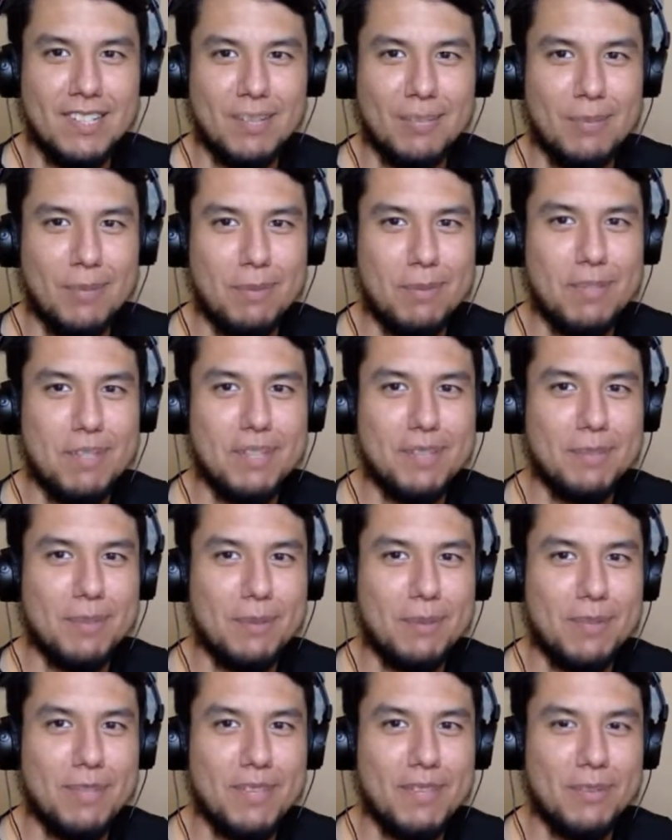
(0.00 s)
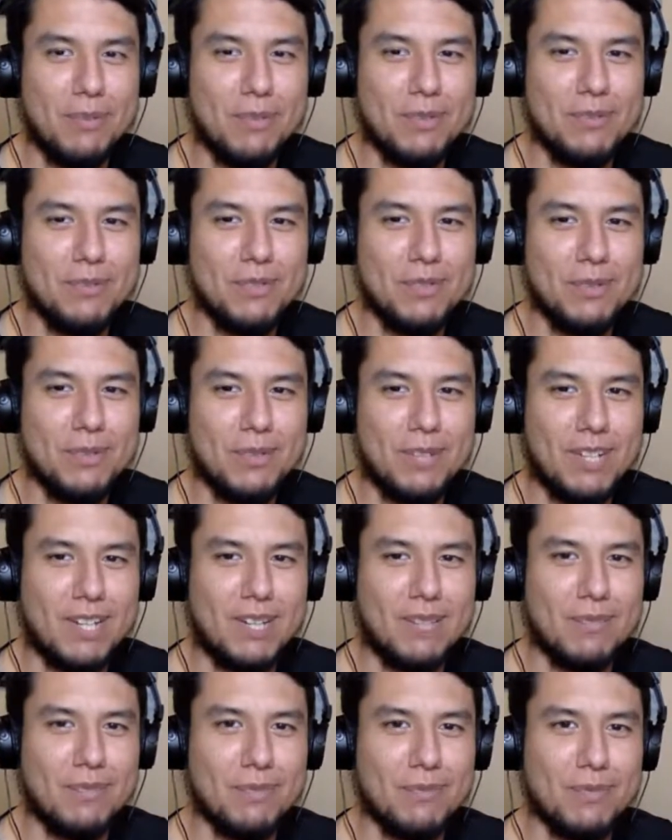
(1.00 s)
maybe that one viewer
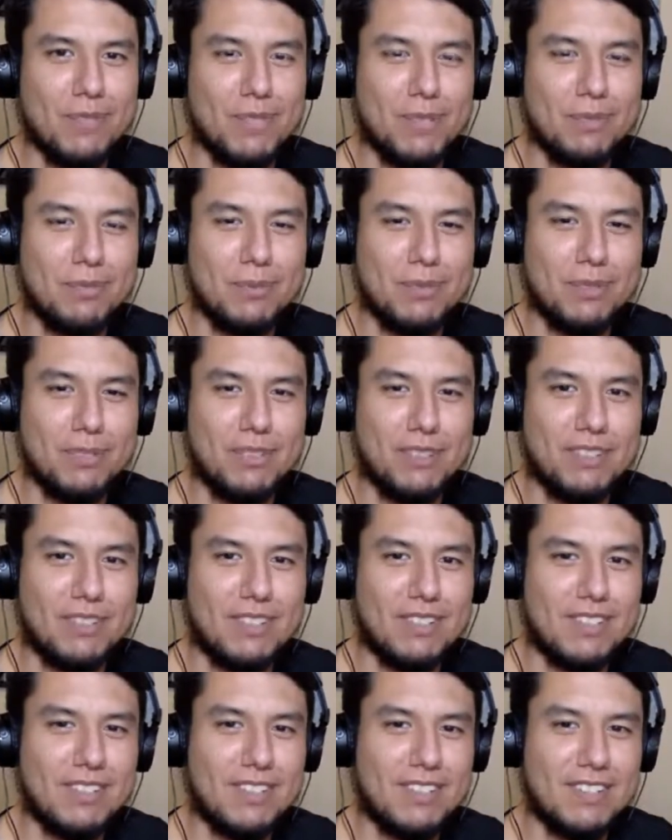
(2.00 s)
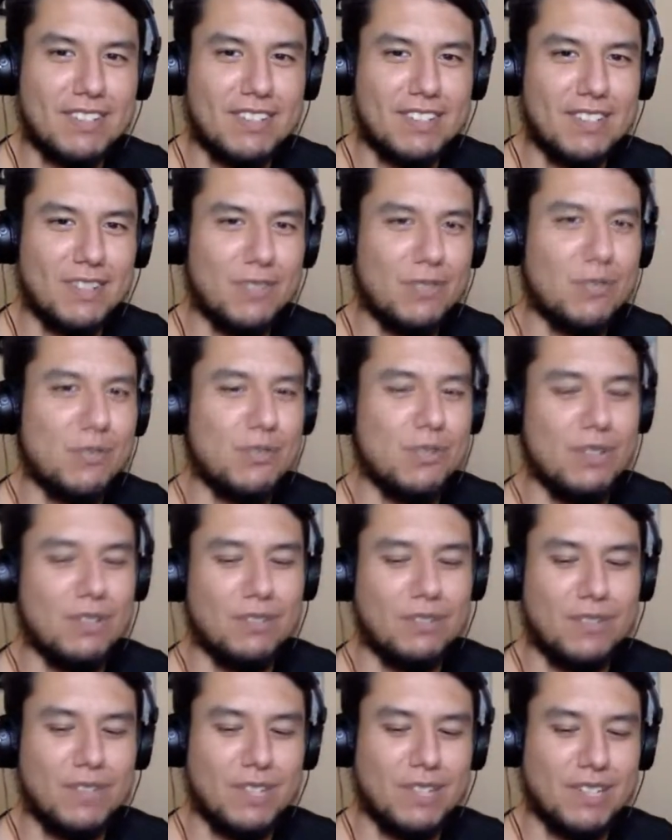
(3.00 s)
came from Facebook. I have a
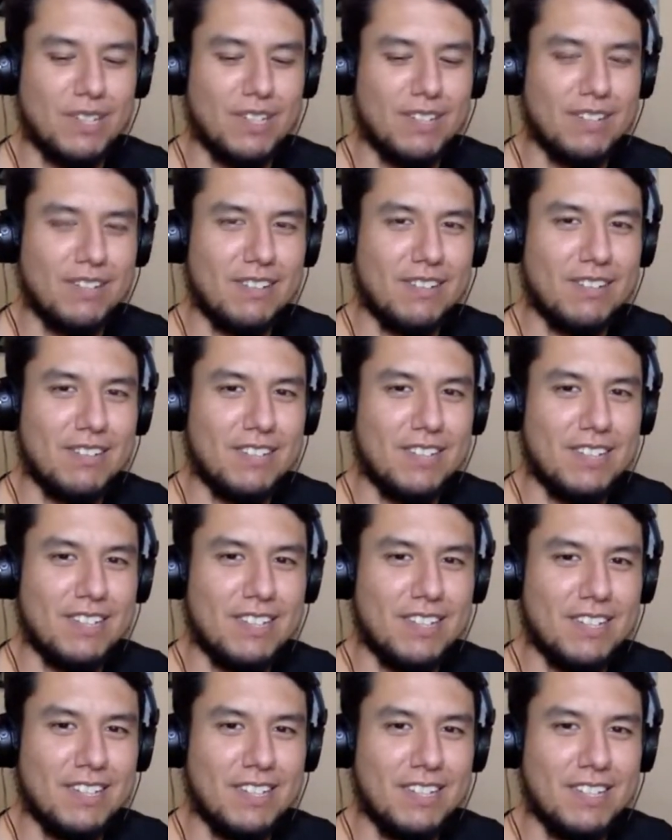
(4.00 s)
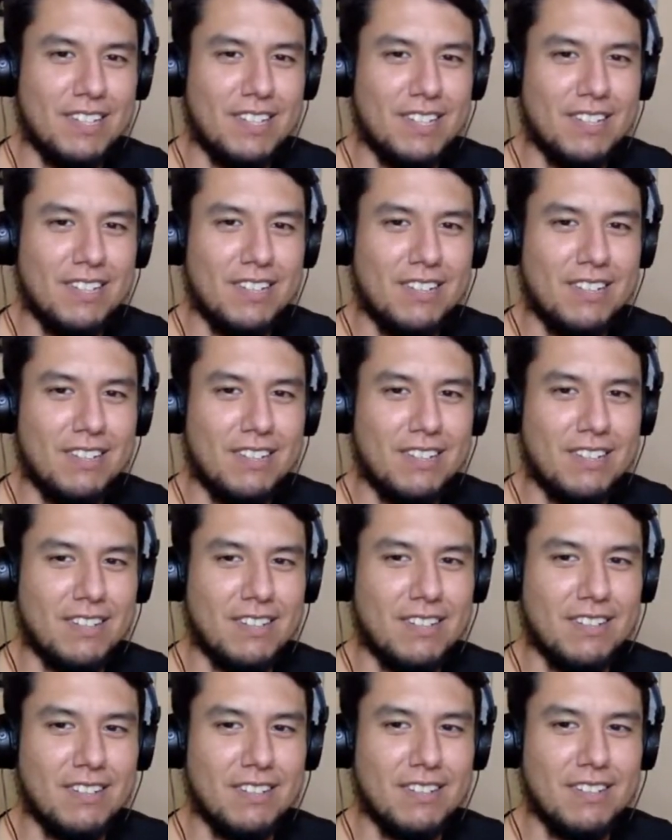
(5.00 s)
strong feeling they
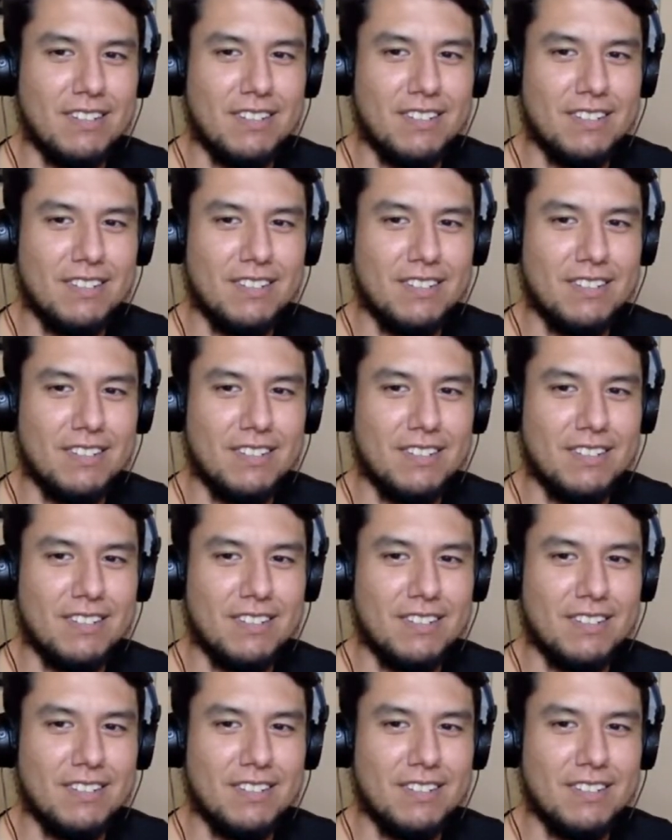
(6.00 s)
did.